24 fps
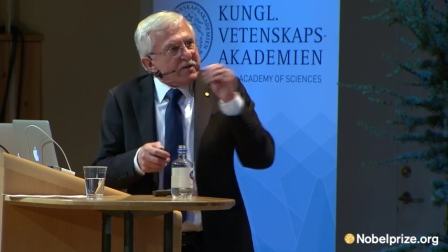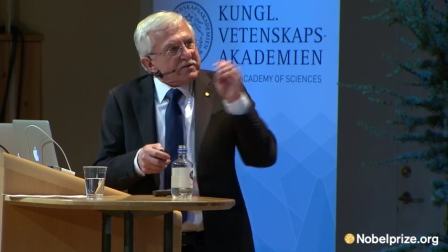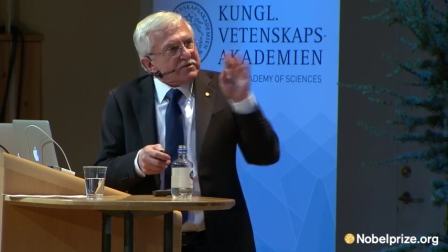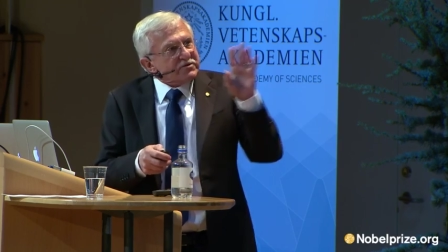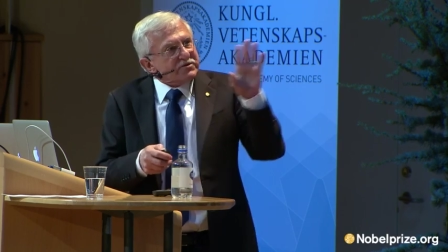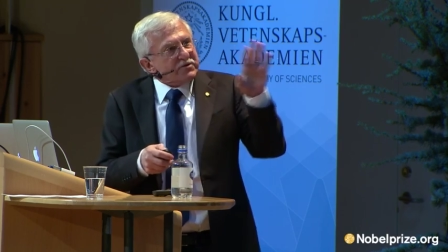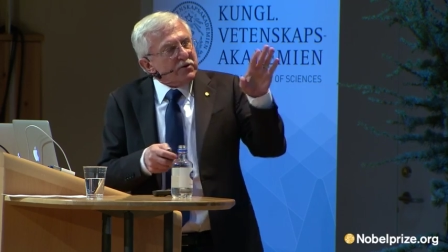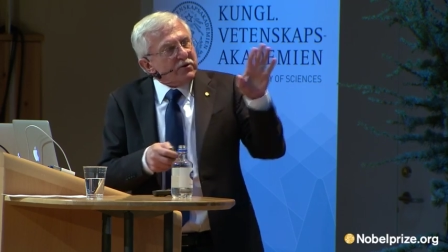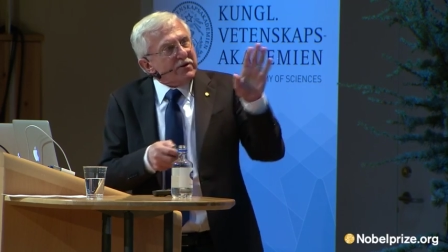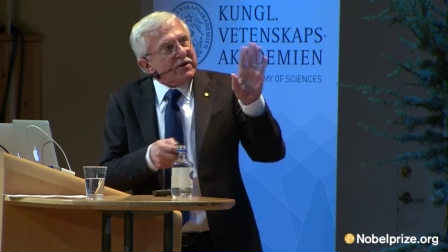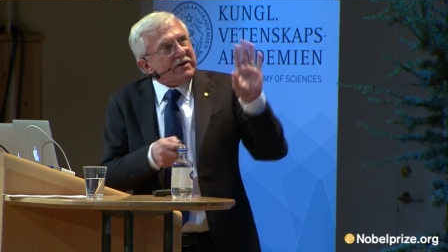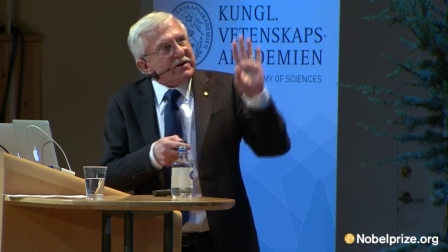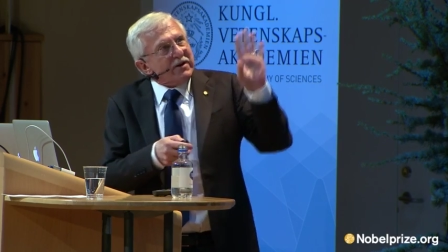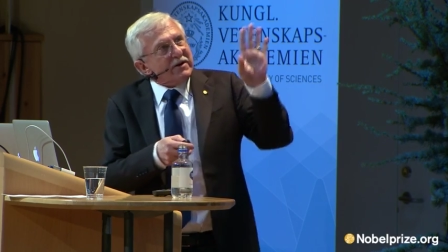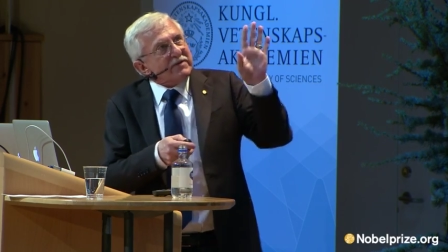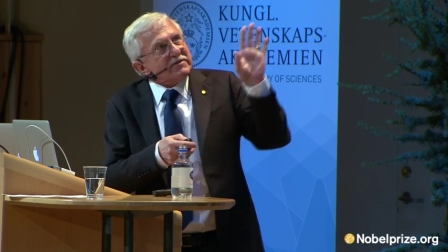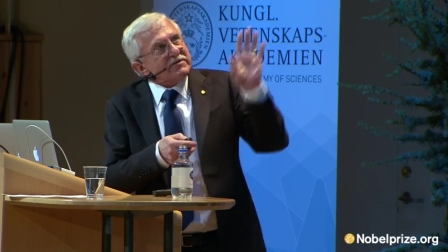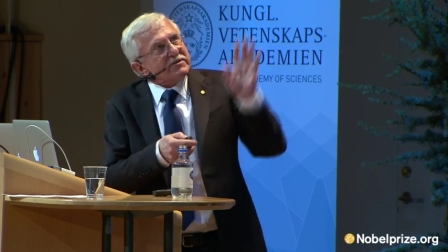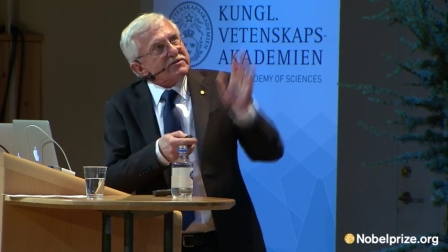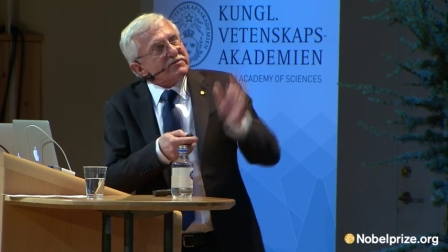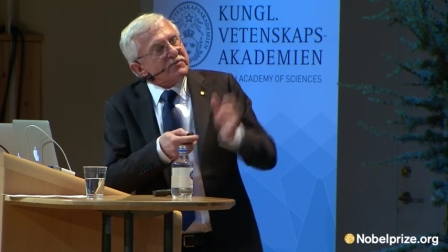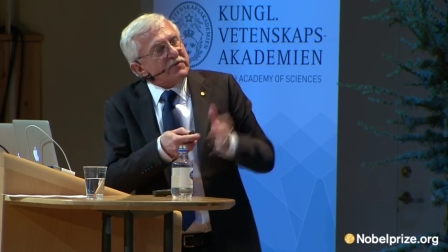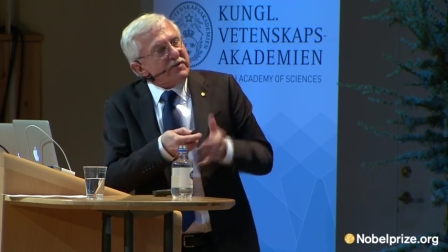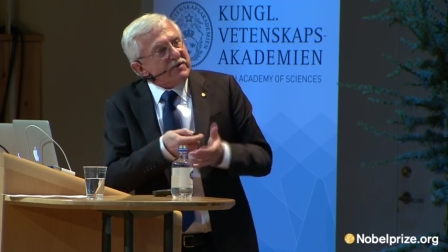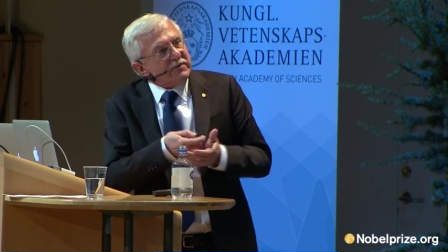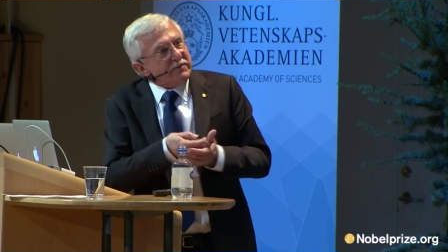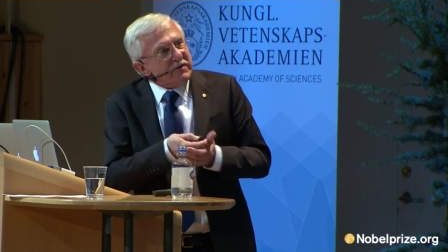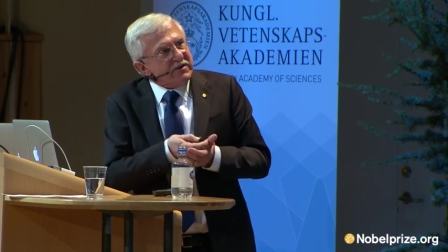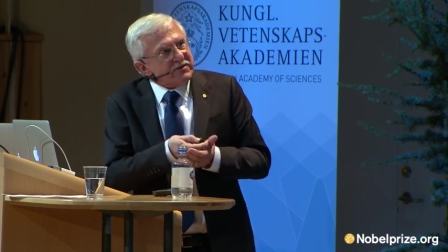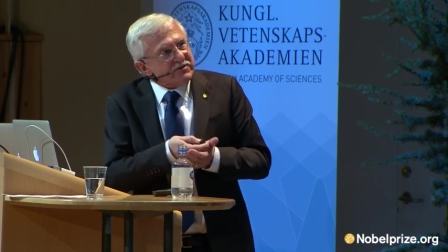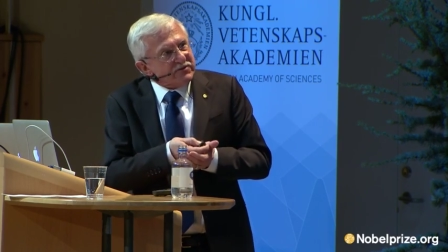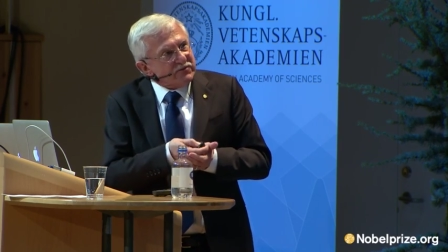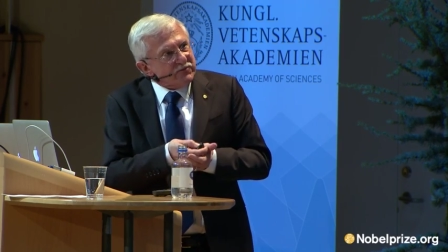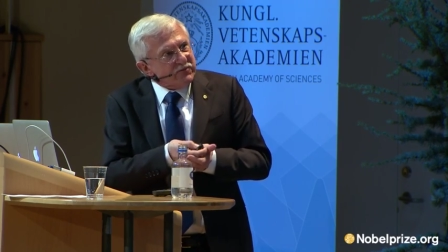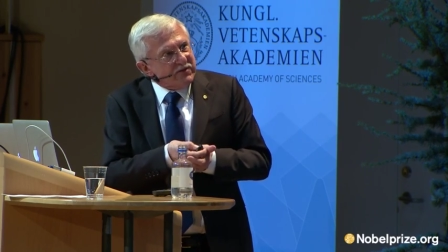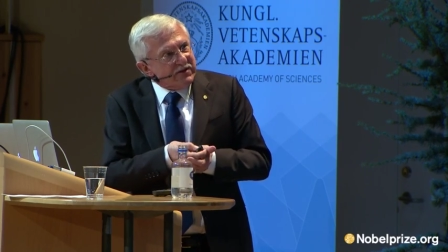So, and I just want to
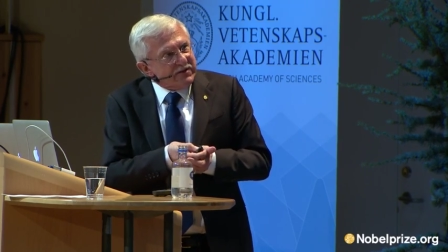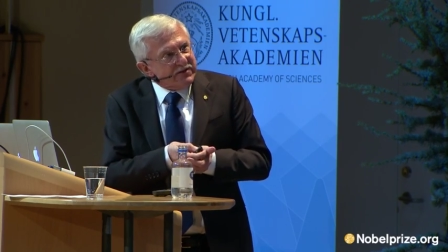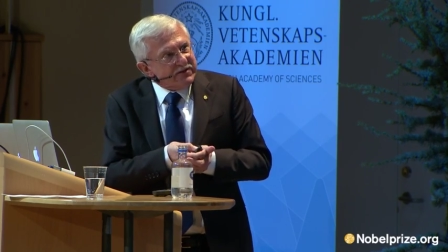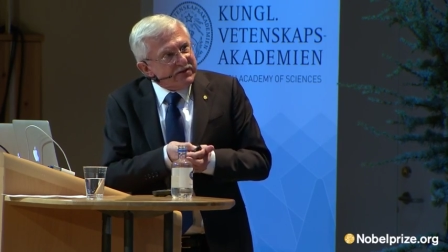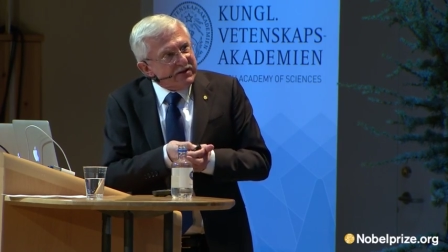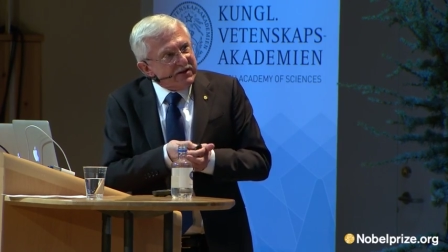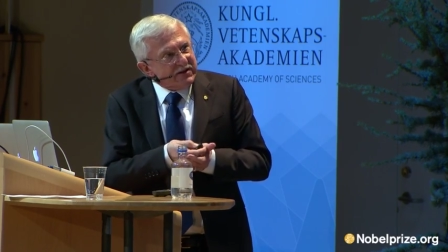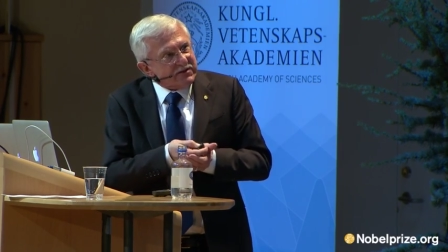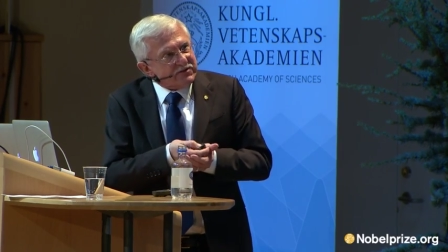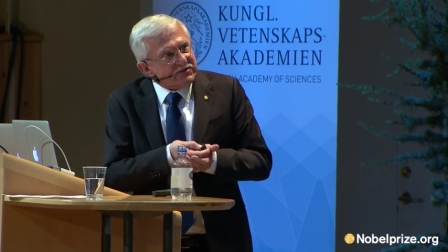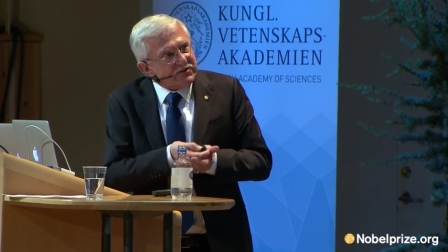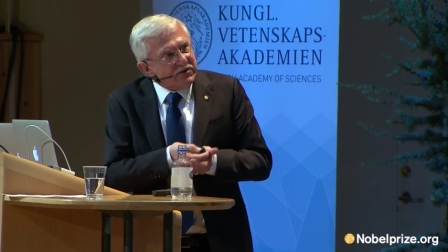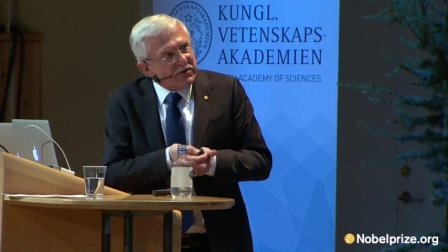mention one thing.